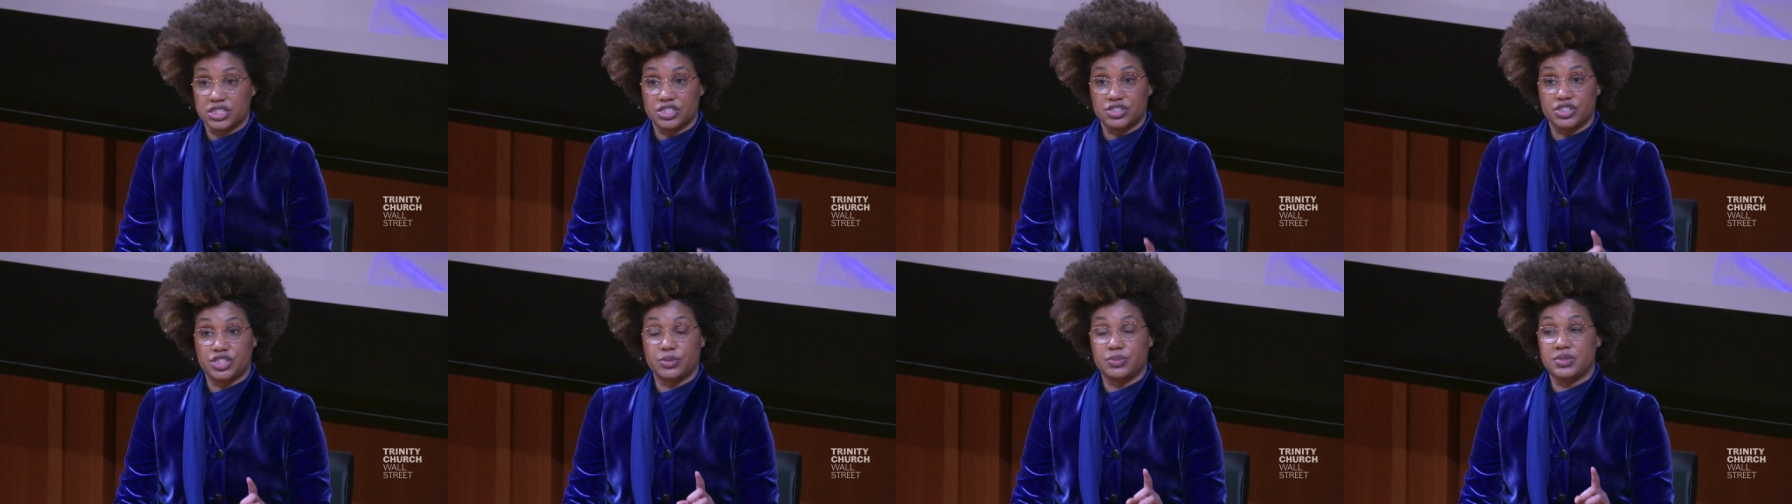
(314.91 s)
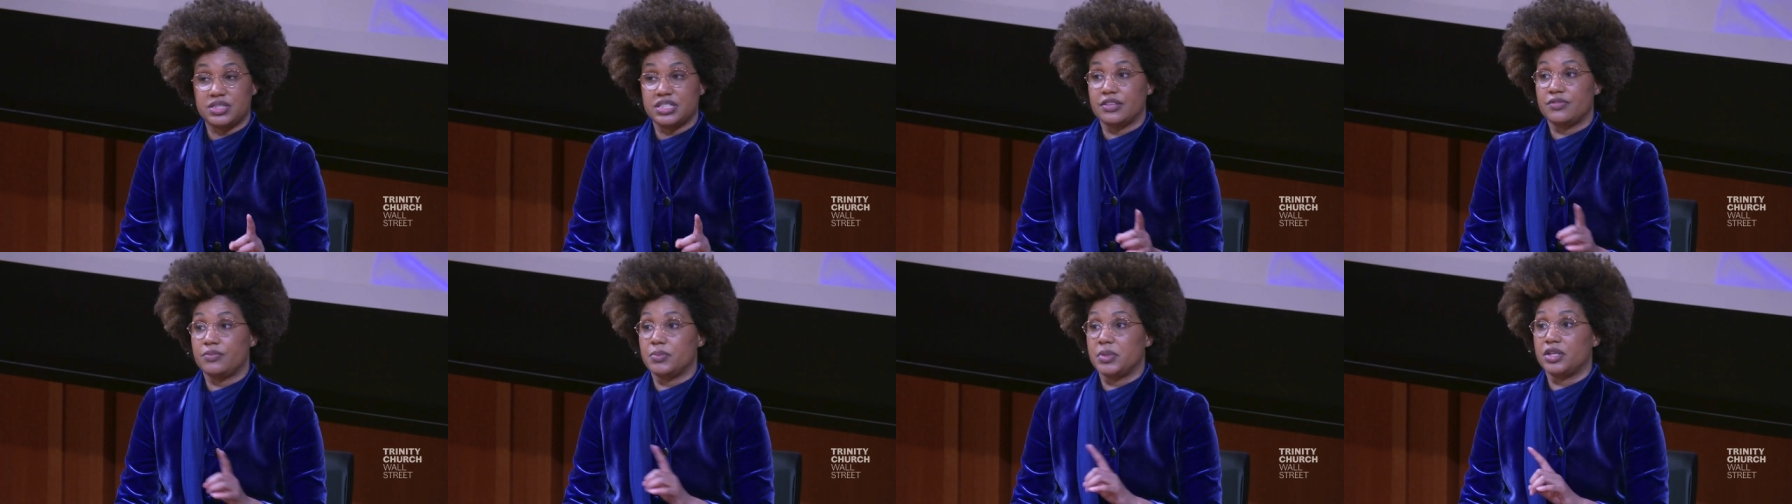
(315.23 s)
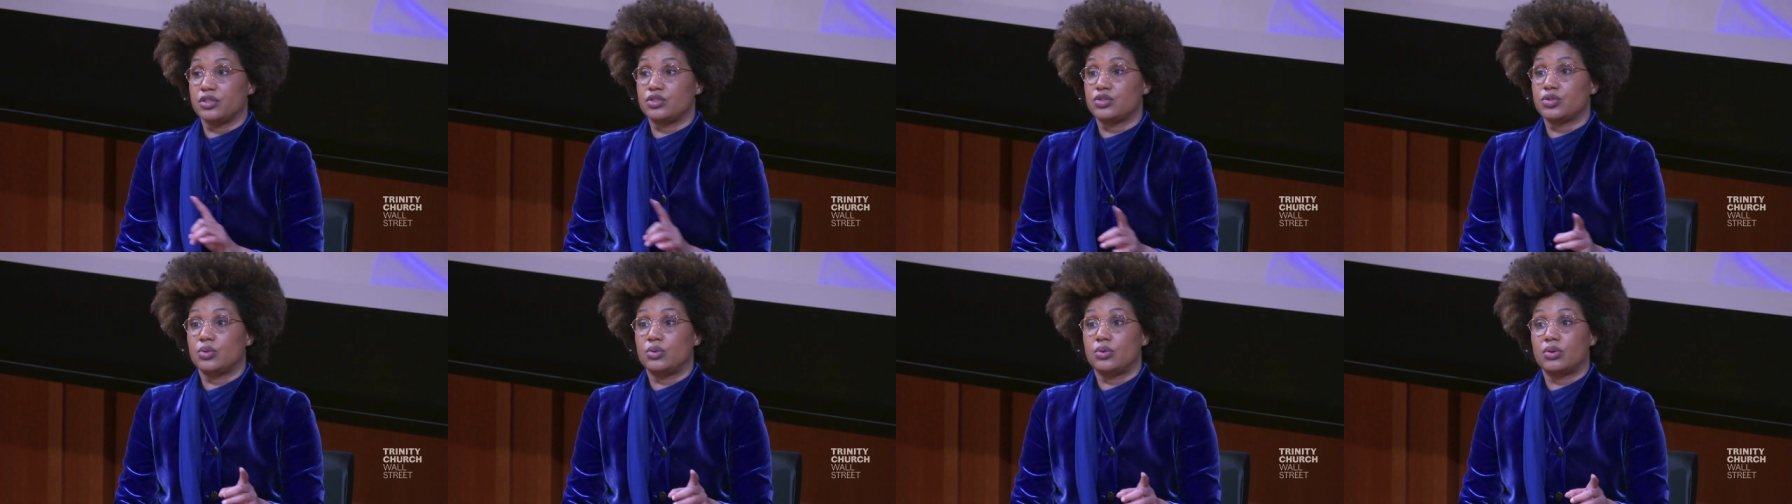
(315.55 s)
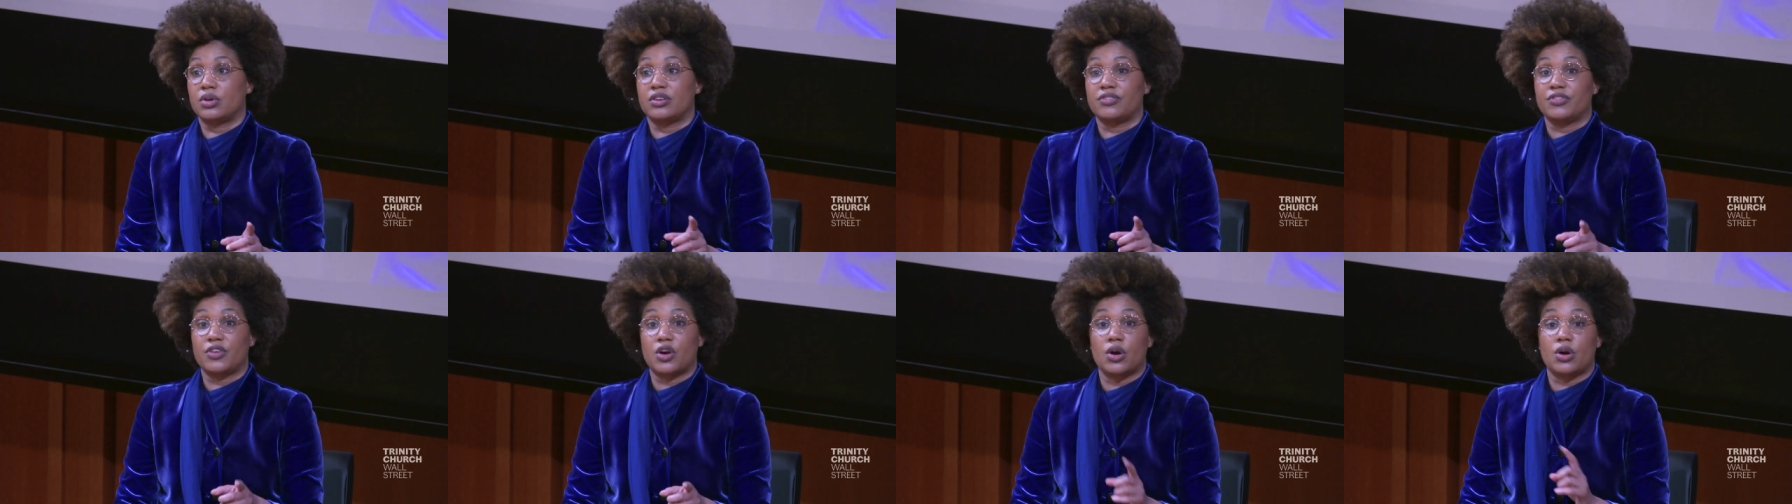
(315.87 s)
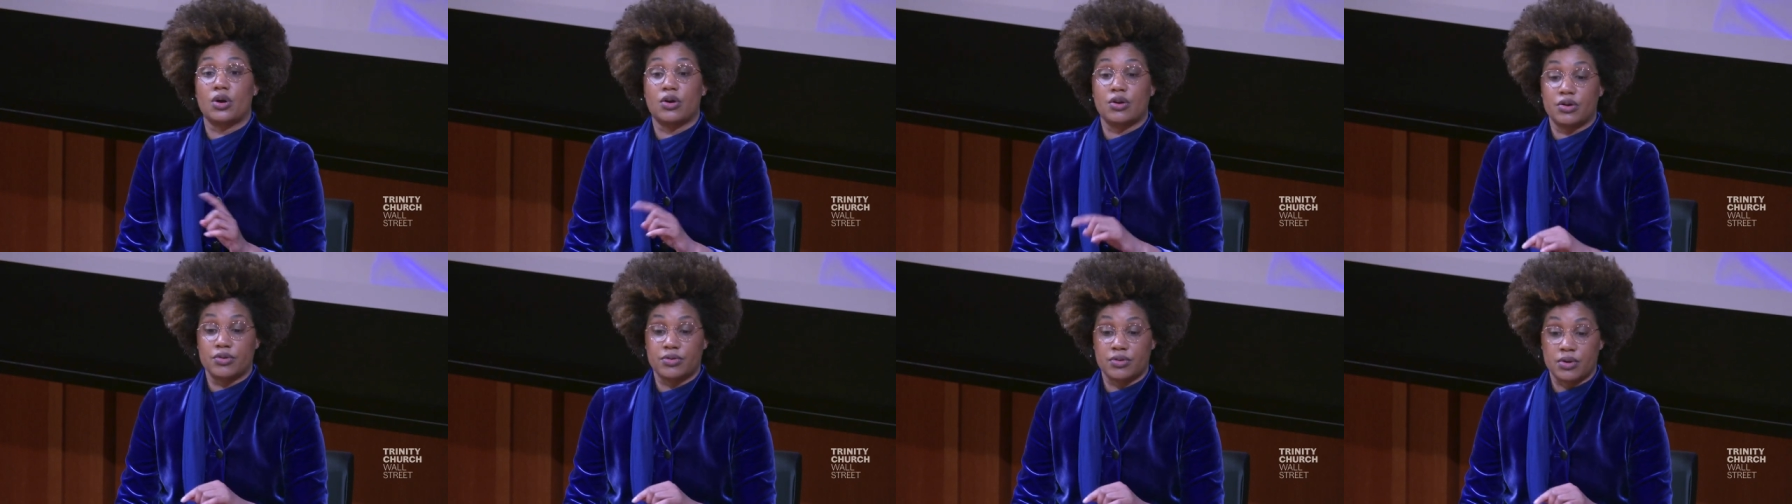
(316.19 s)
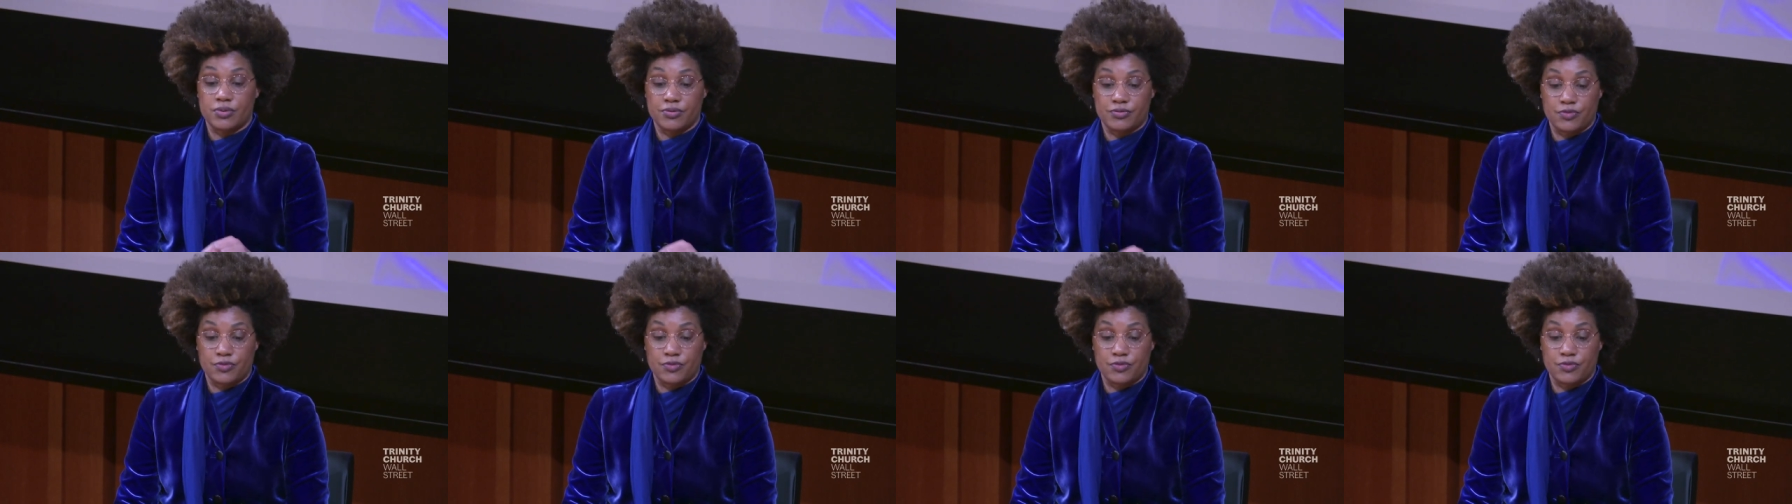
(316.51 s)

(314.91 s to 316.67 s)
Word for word: and she was giving me a tour of her